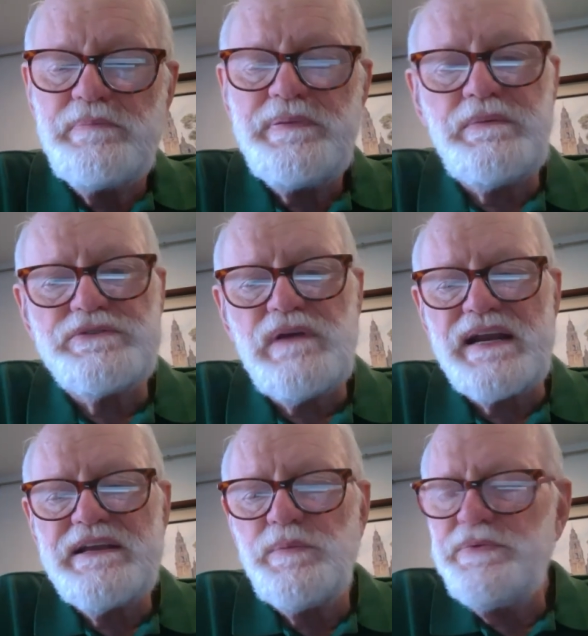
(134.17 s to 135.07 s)
Other
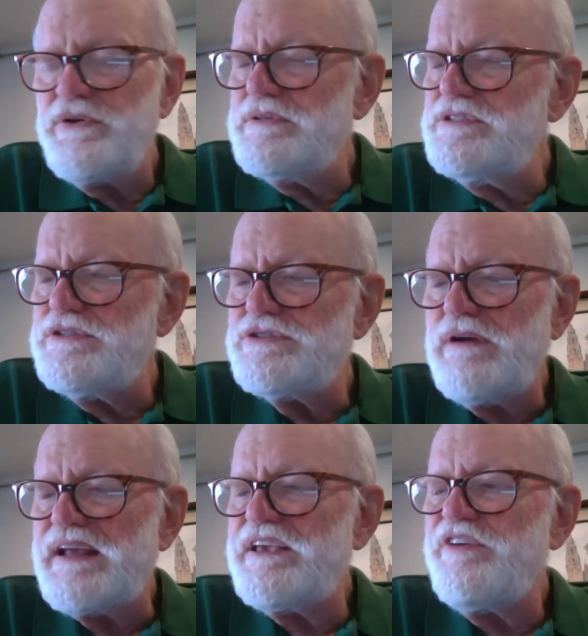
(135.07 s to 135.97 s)
people try to help you and
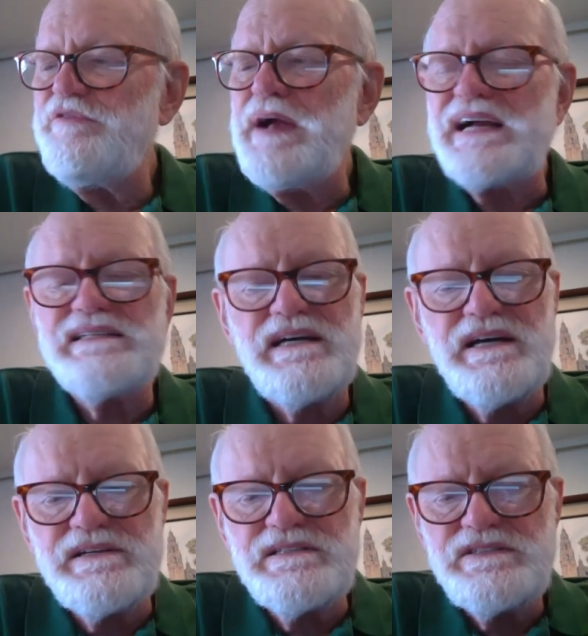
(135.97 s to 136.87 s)
you just try to give
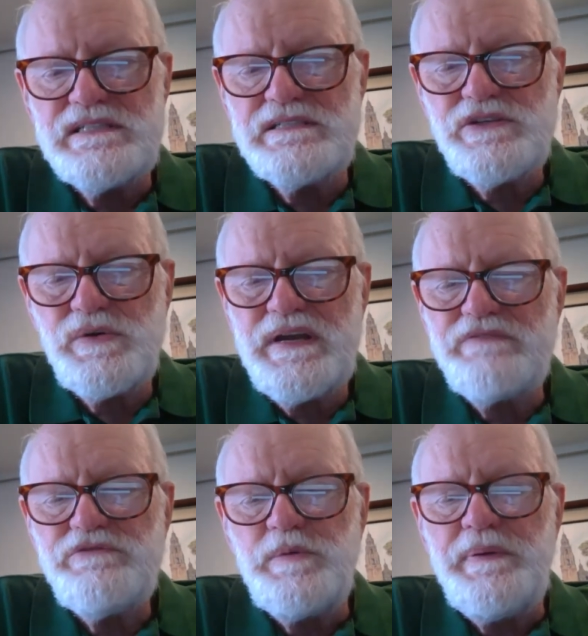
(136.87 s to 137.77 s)
back to others. And
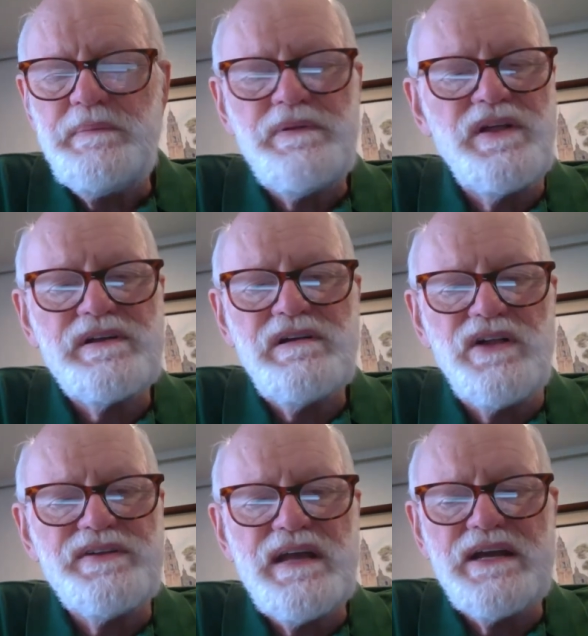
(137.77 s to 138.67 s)
so we have 2 people on
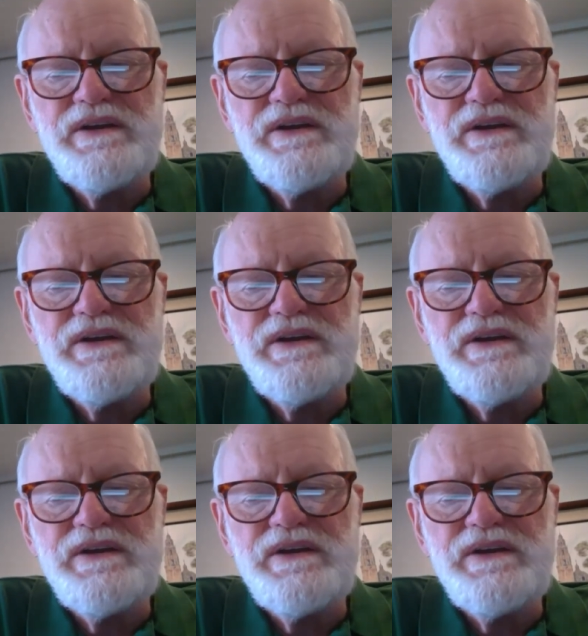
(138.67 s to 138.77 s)
call